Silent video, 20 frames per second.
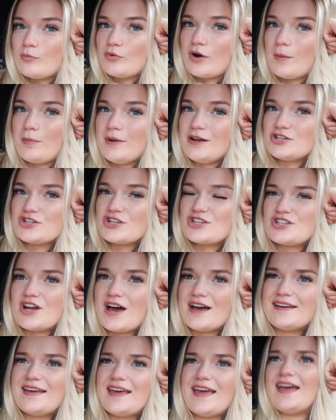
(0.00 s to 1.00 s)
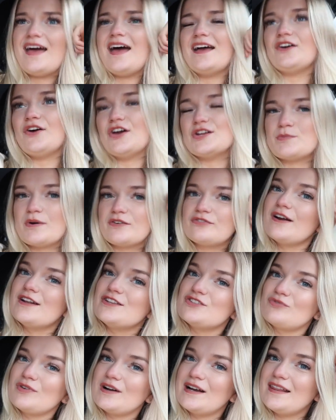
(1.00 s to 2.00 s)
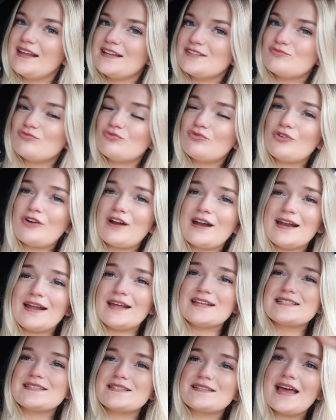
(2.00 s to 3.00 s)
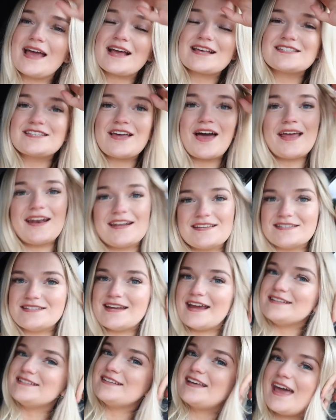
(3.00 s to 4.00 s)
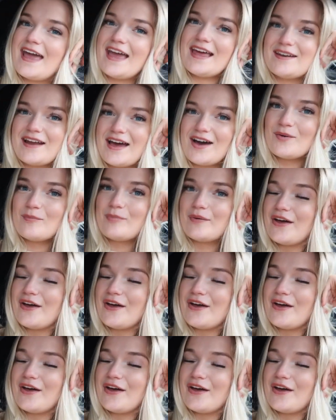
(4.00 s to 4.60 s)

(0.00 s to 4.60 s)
Probably just IKEA and go to my friends. Really, that's really as exciting as the days are getting now.